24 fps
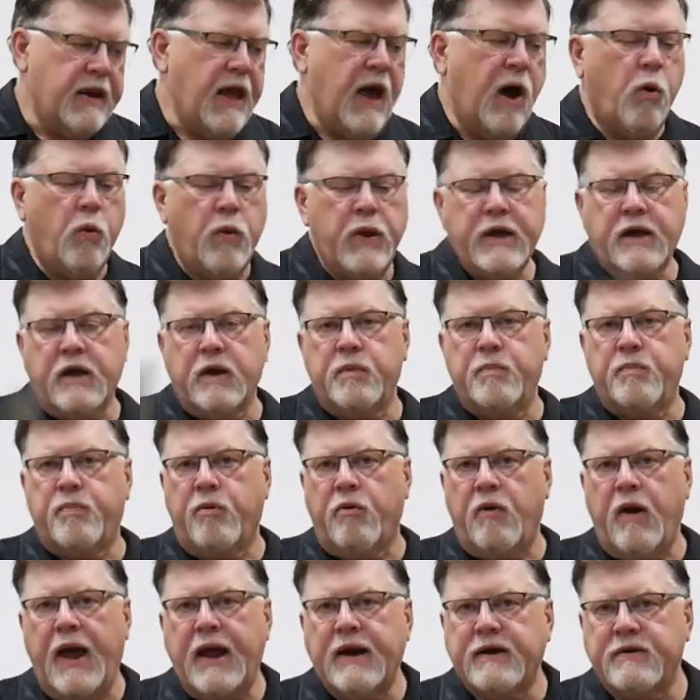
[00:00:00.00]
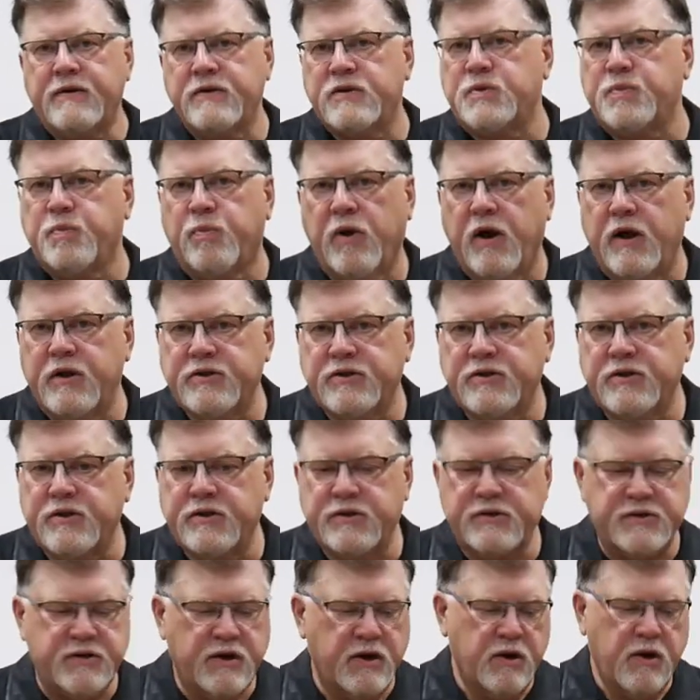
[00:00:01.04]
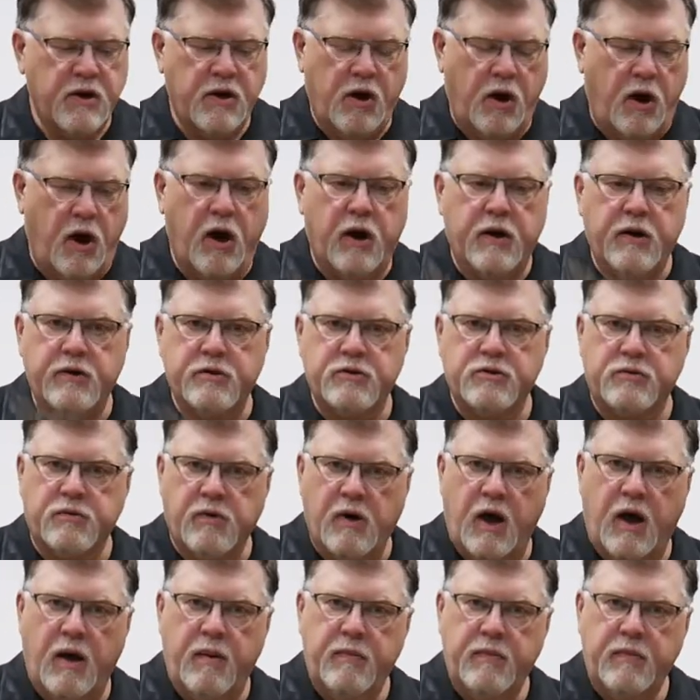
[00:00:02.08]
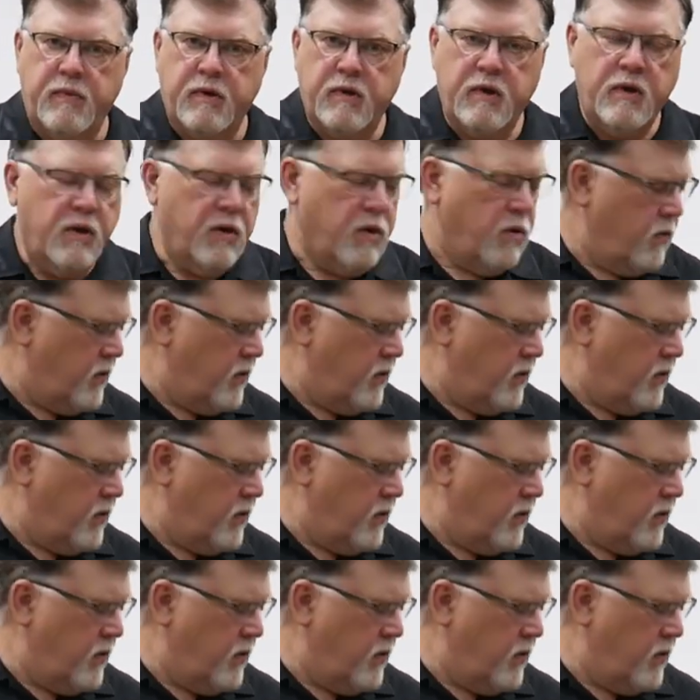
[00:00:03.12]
Now, we can practice brushes on a drum.